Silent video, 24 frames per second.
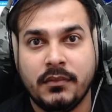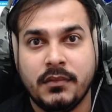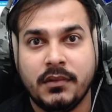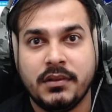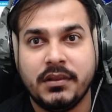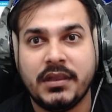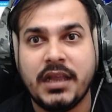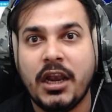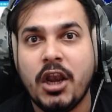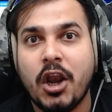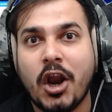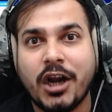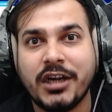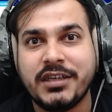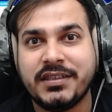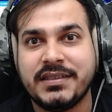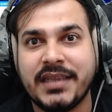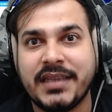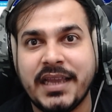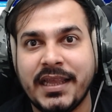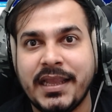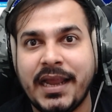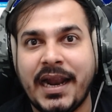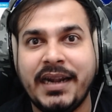They'll not
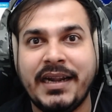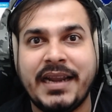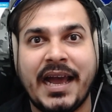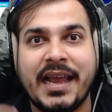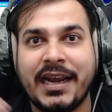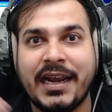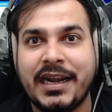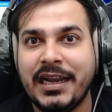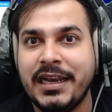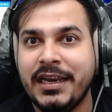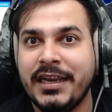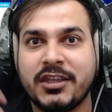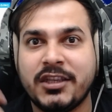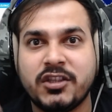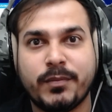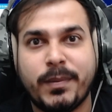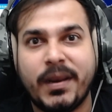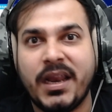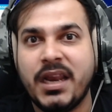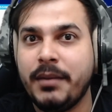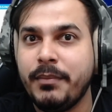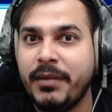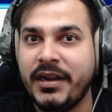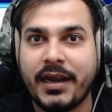say that directly
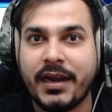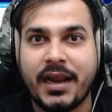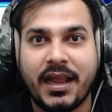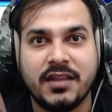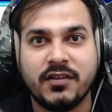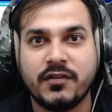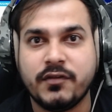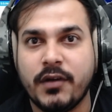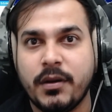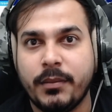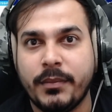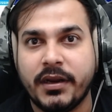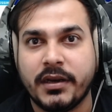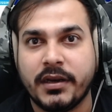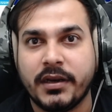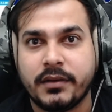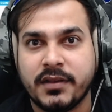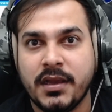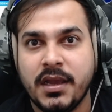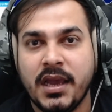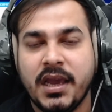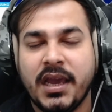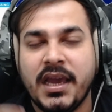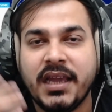explain me transformers.
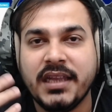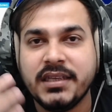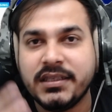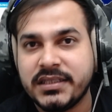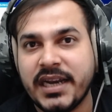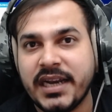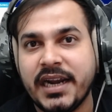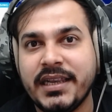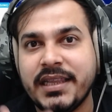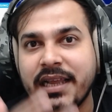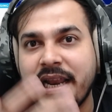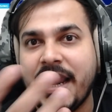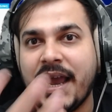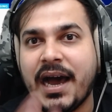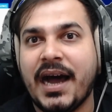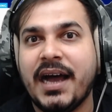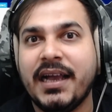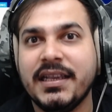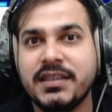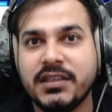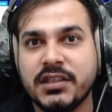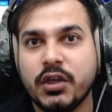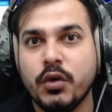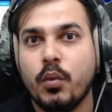Instead, they'll
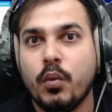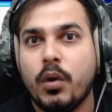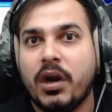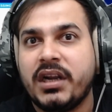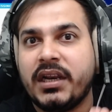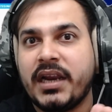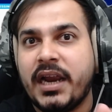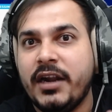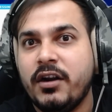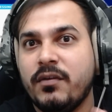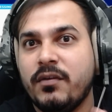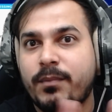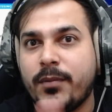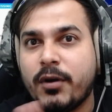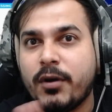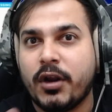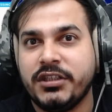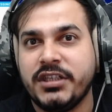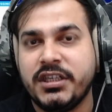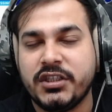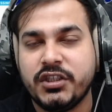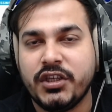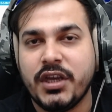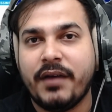ask you what kind of
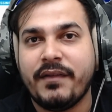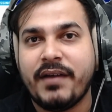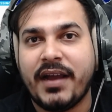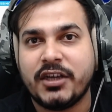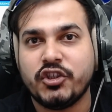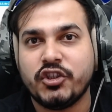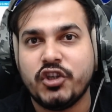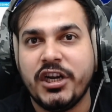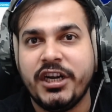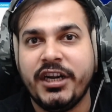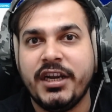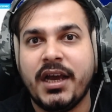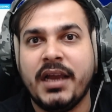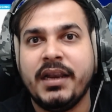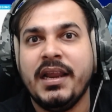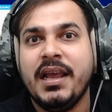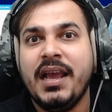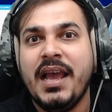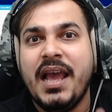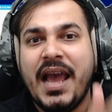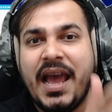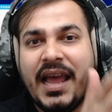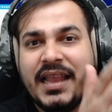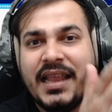projects you have actually done
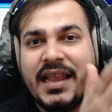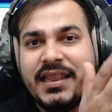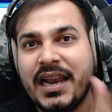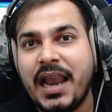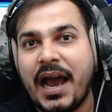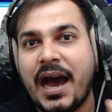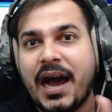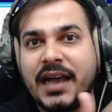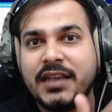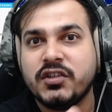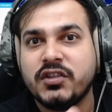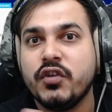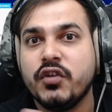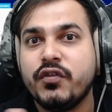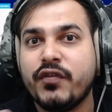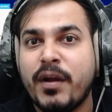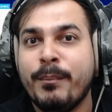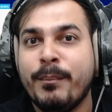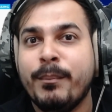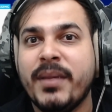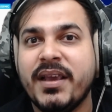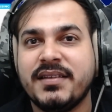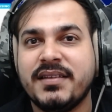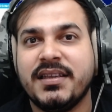and they'll ask you
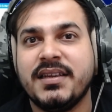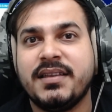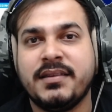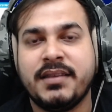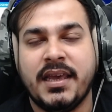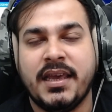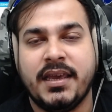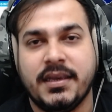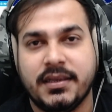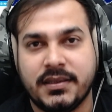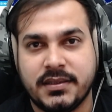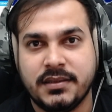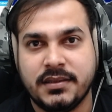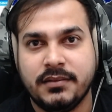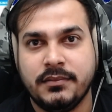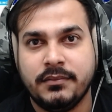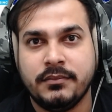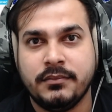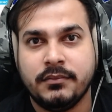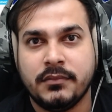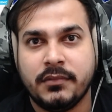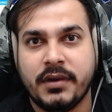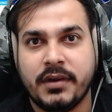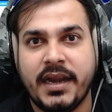some basic things.
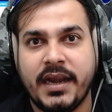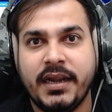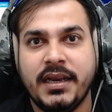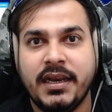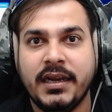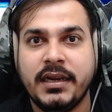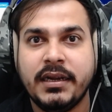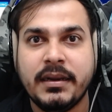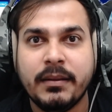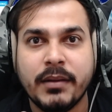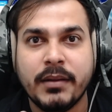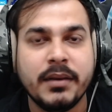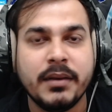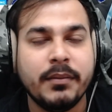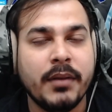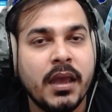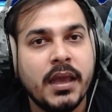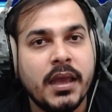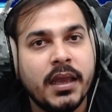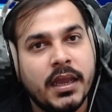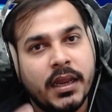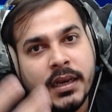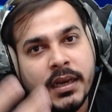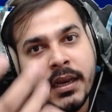Right,
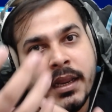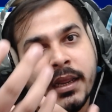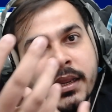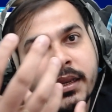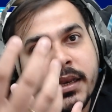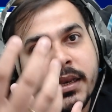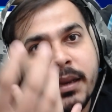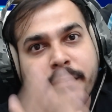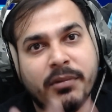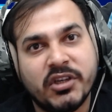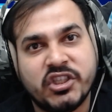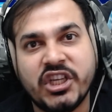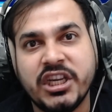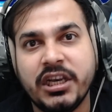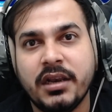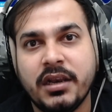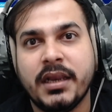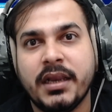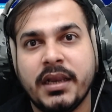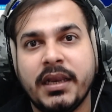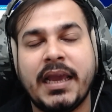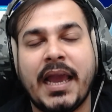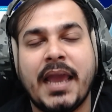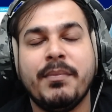in a machine
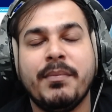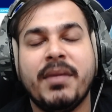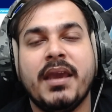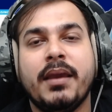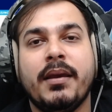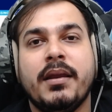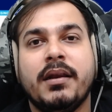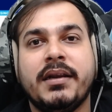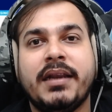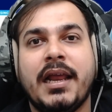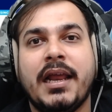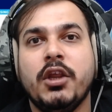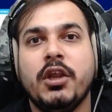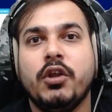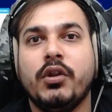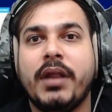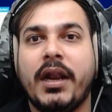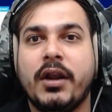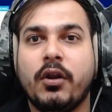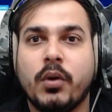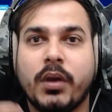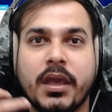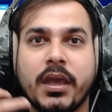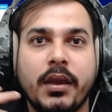learning, I may tell you
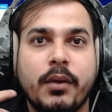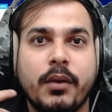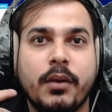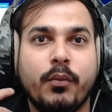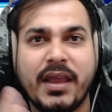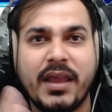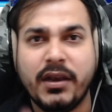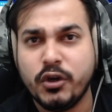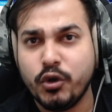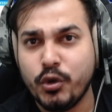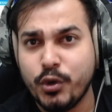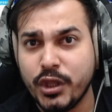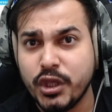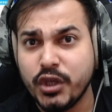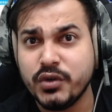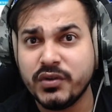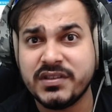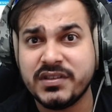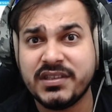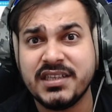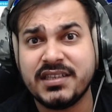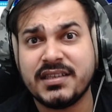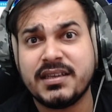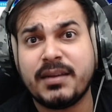that, okay, why do you use this